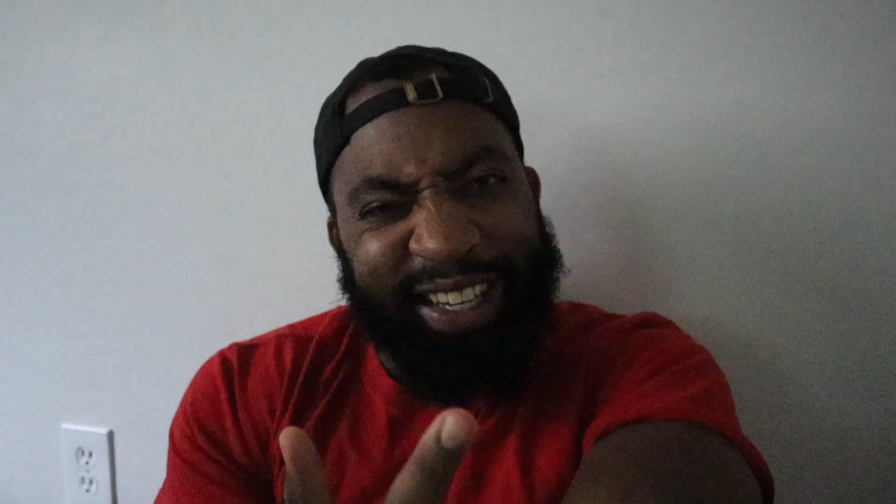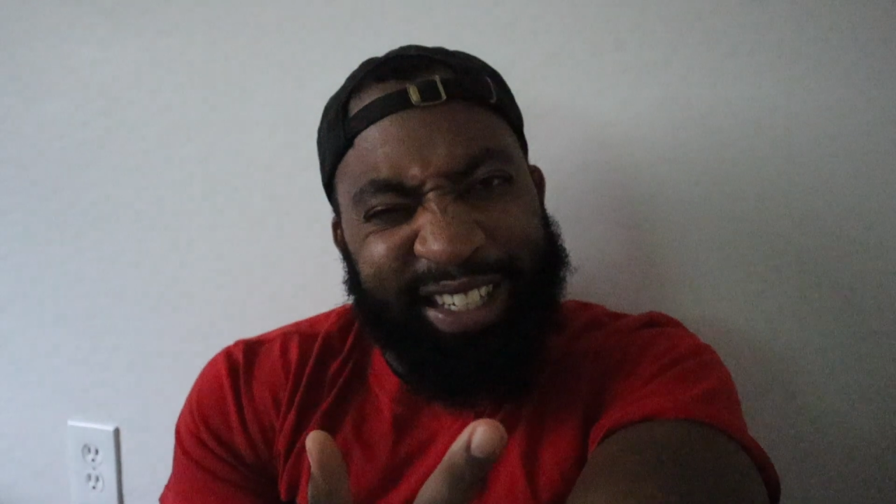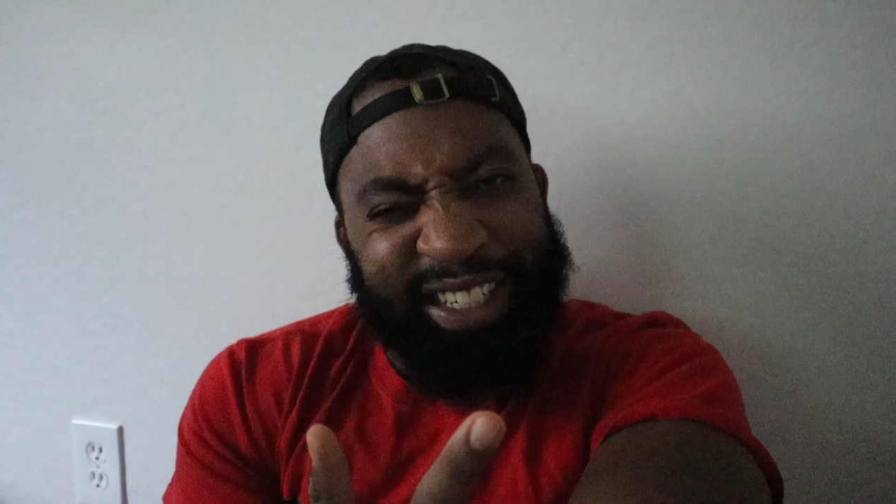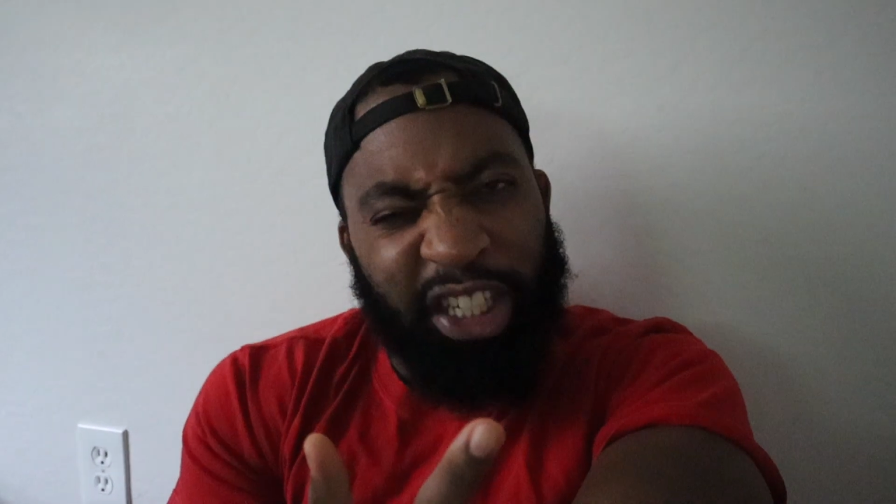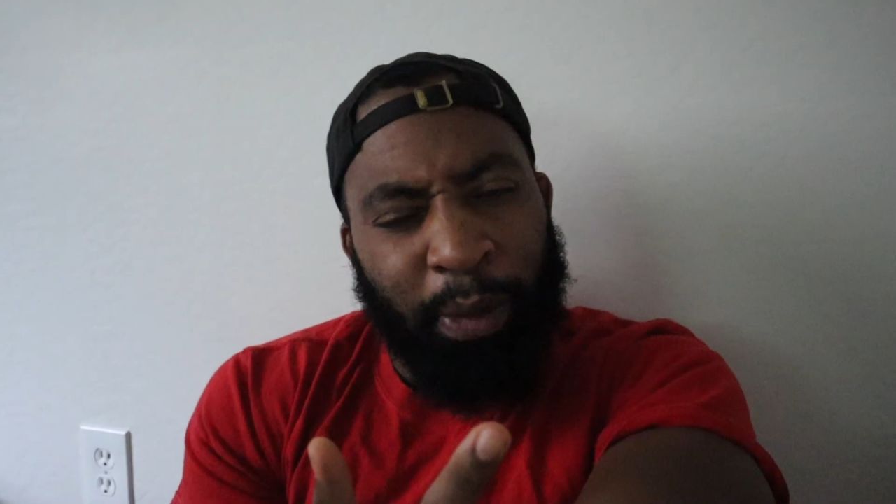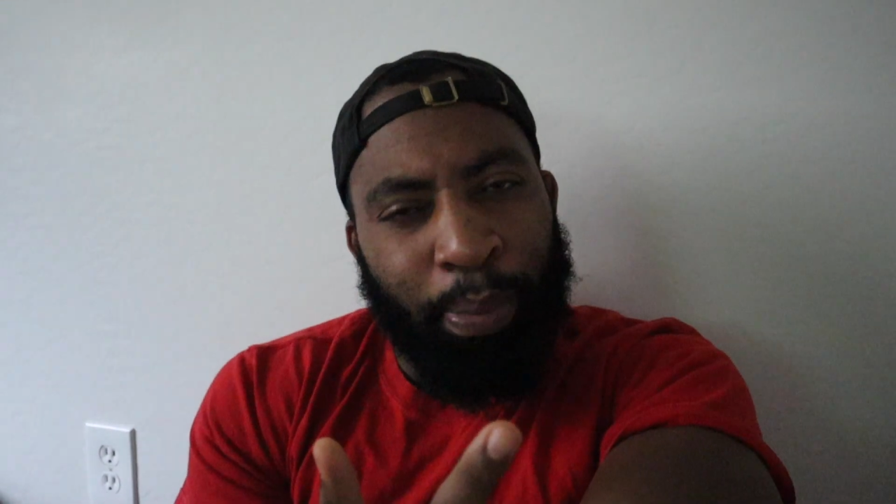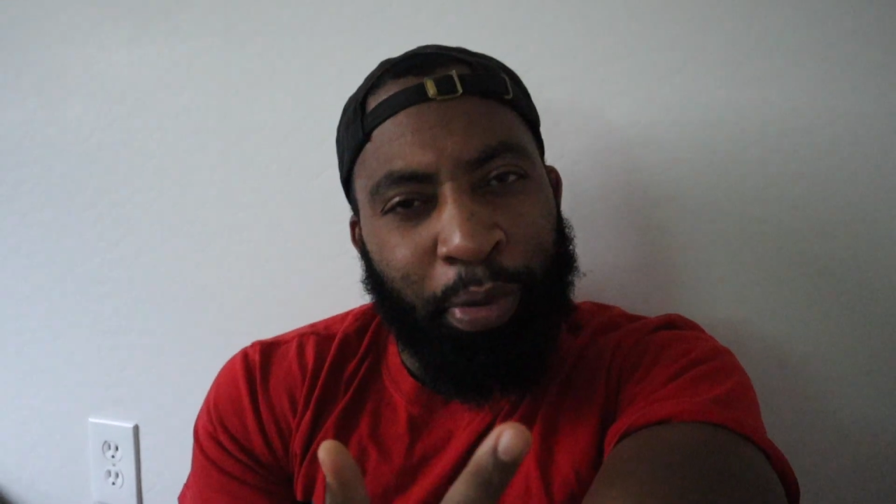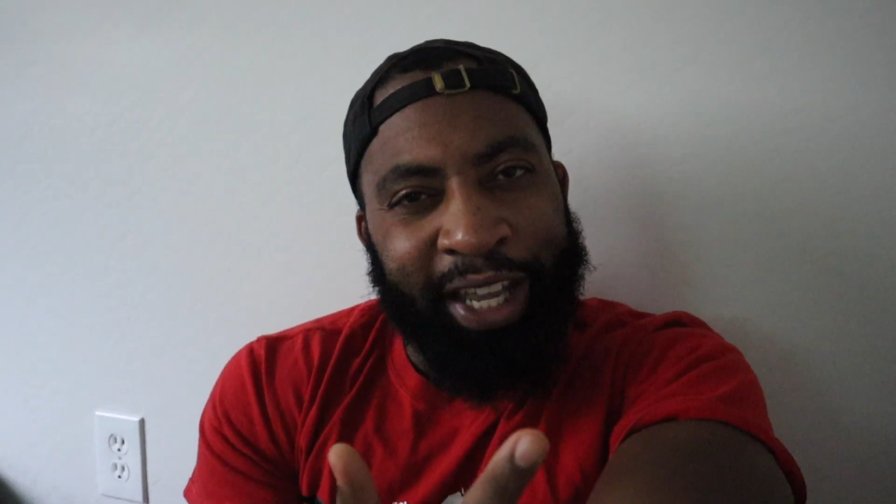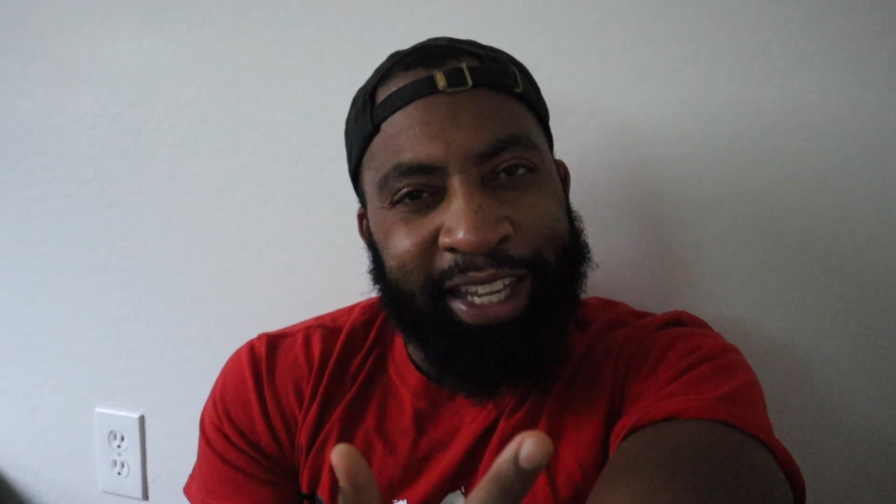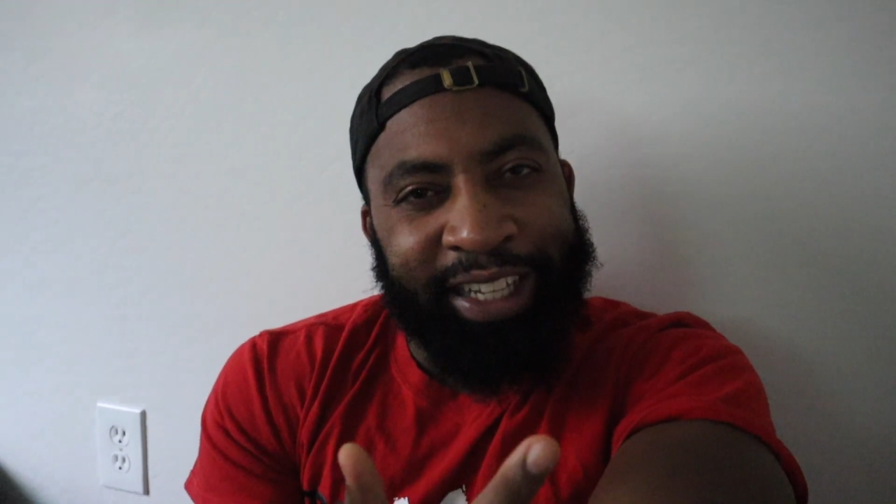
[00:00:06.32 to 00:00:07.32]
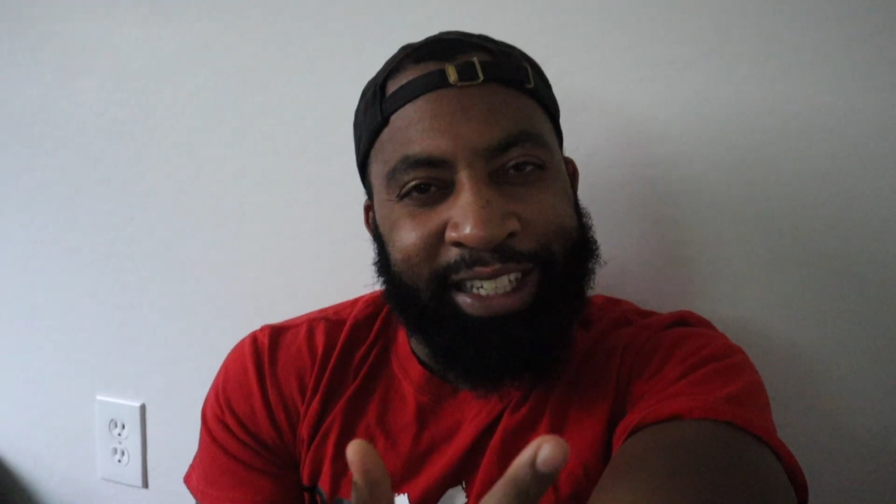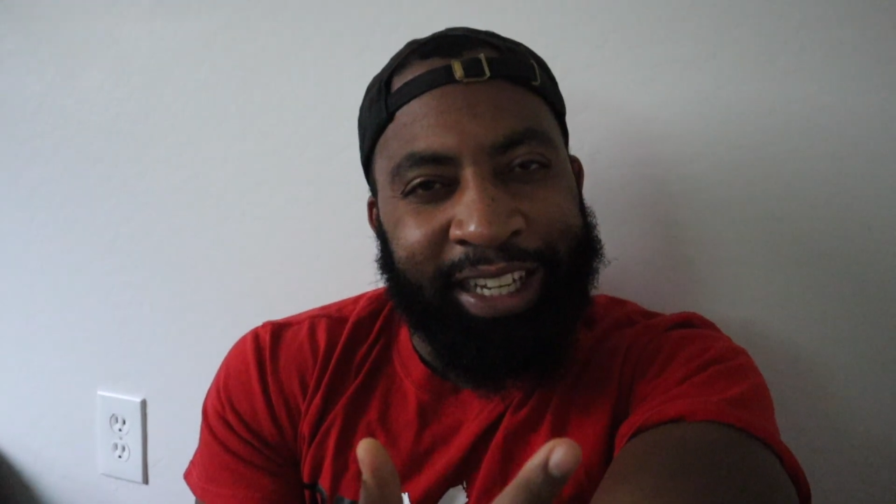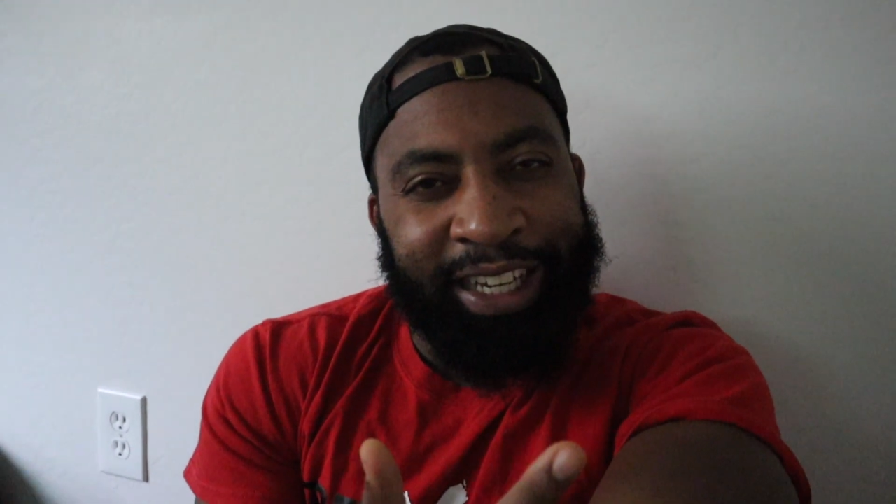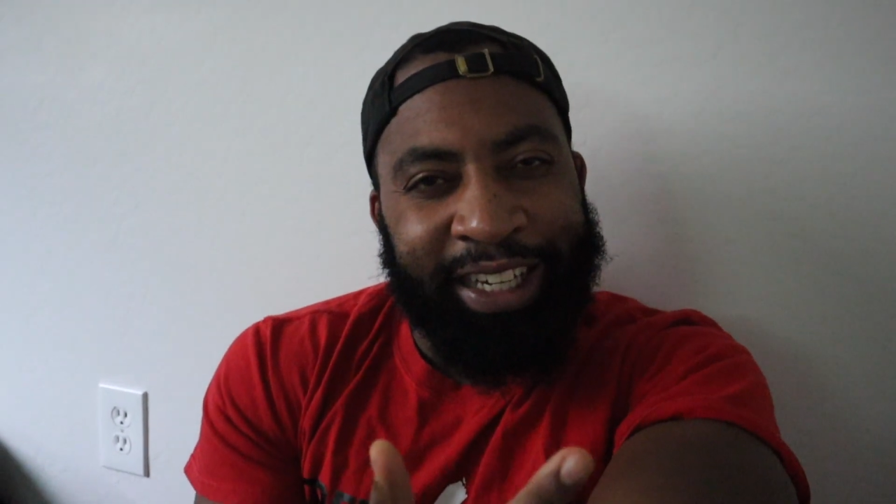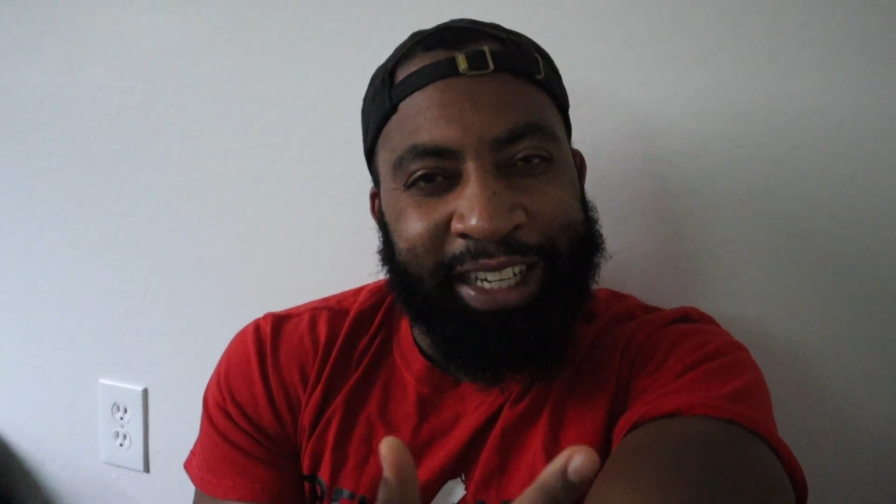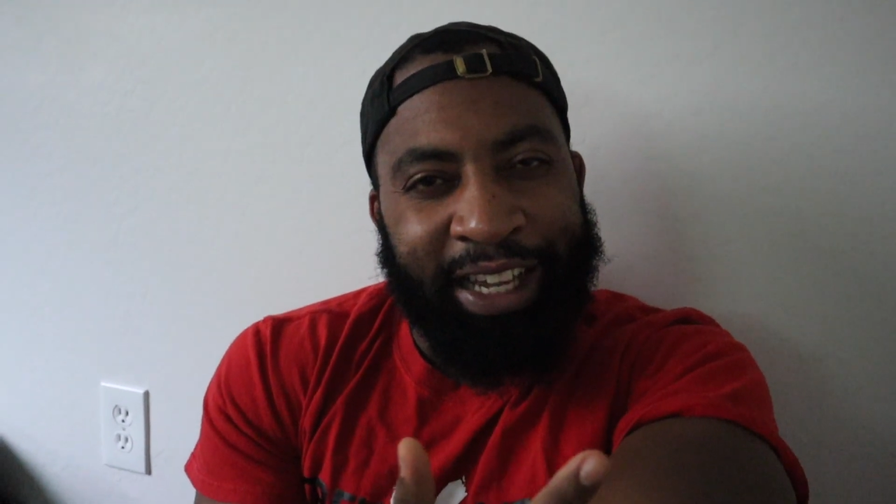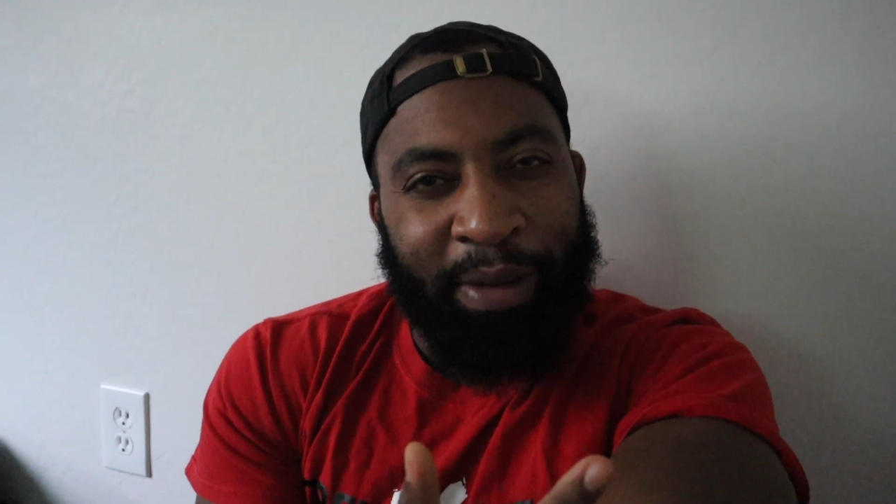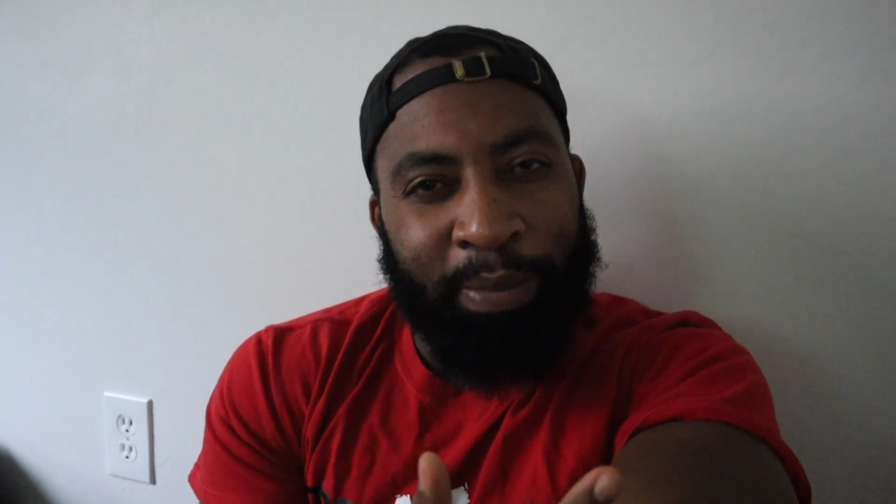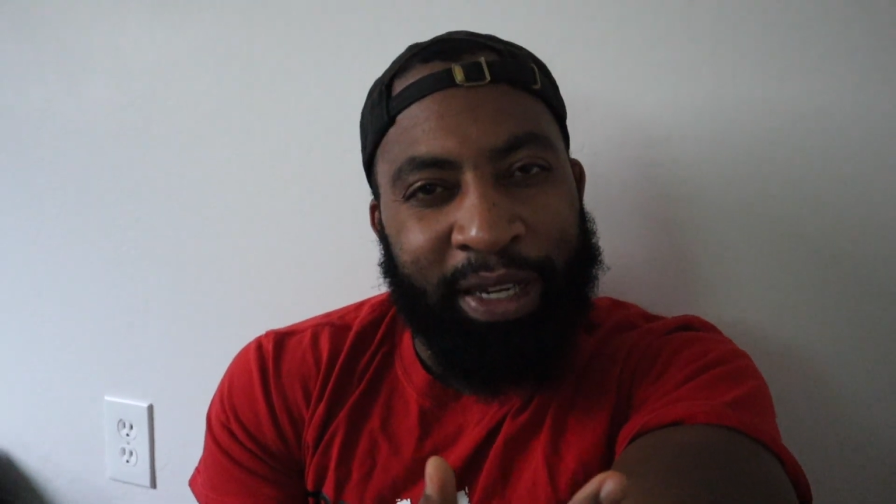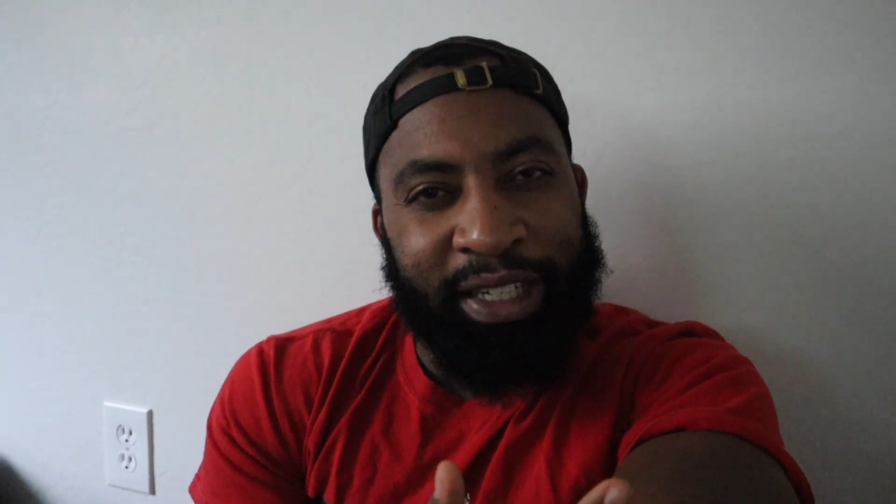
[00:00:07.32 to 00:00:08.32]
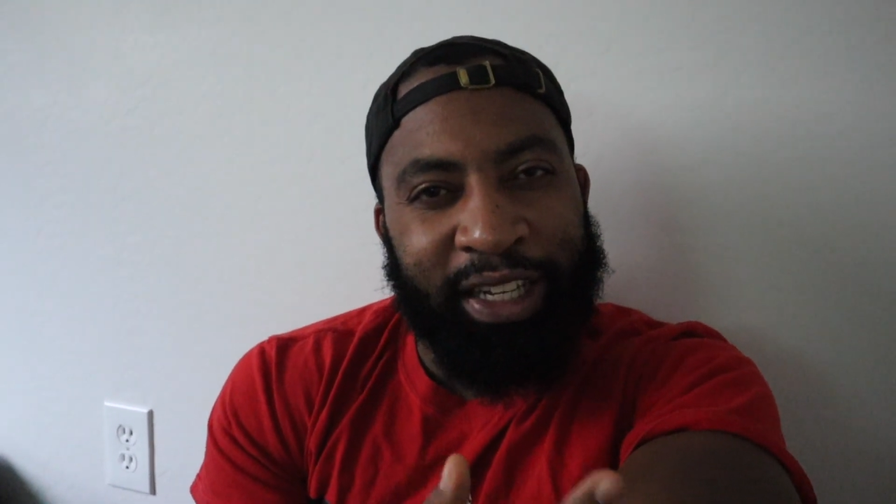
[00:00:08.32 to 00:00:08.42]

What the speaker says: It's your boy Glenn coming